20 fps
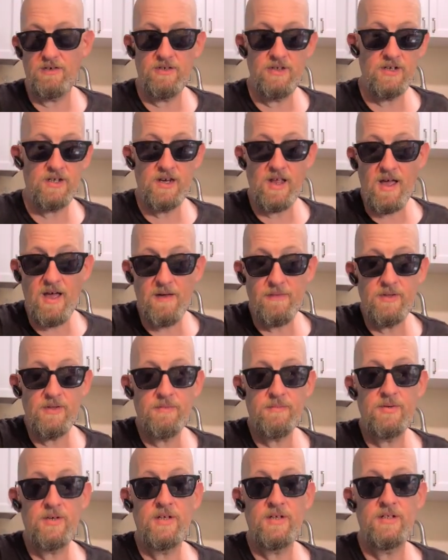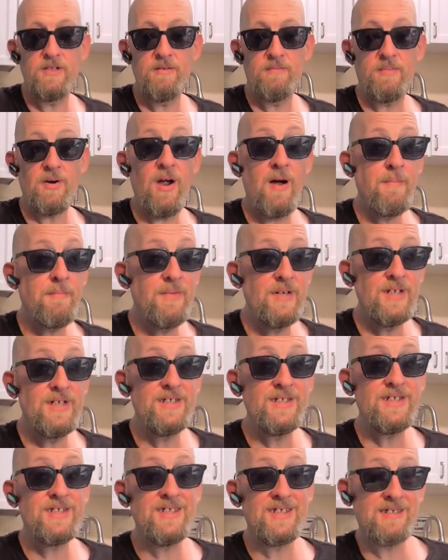you can have it, but the problem
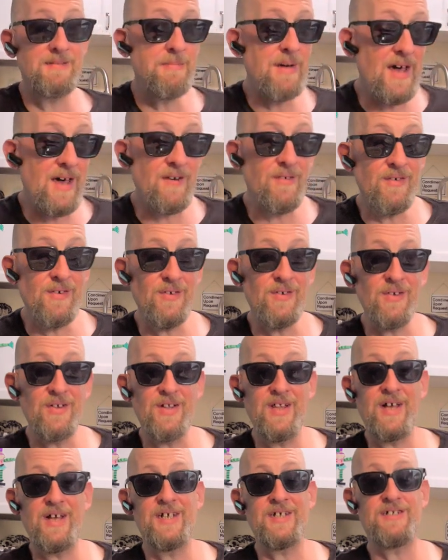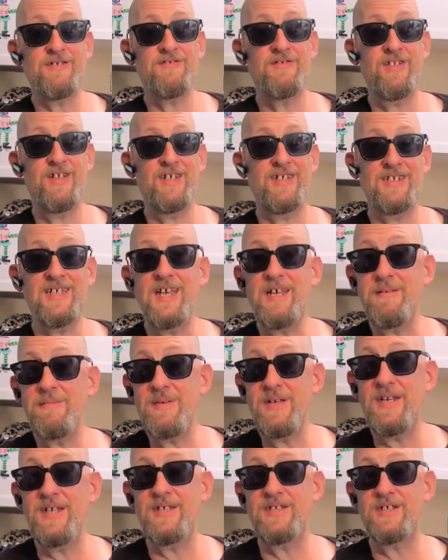is, is the battery only lasts for like ten
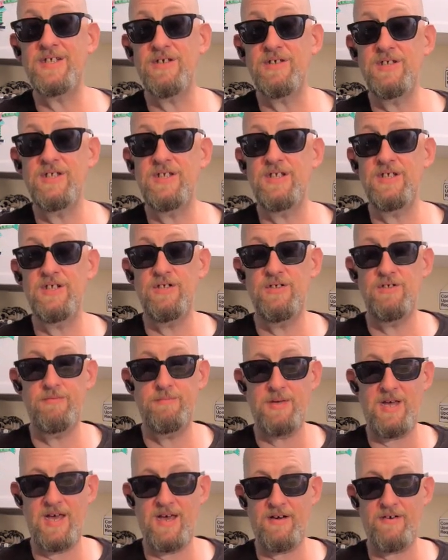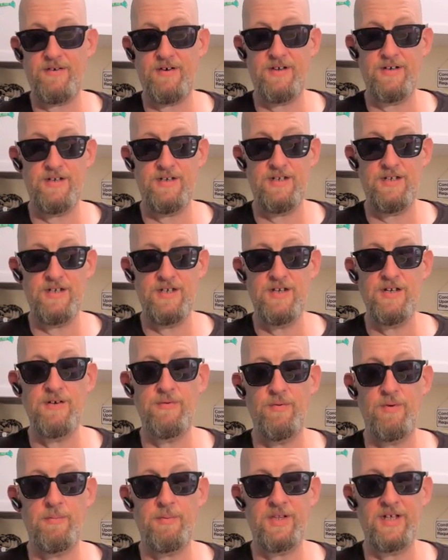minutes, so you need a new battery and you need
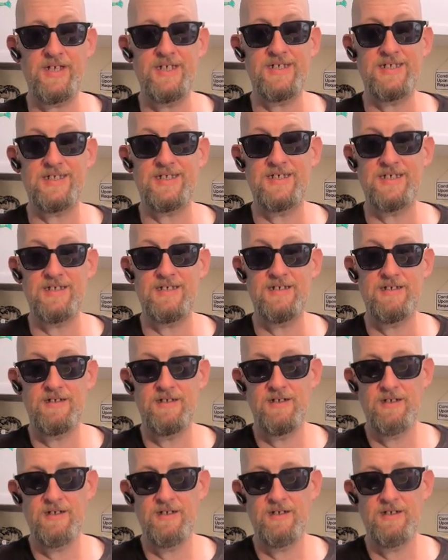to replace it.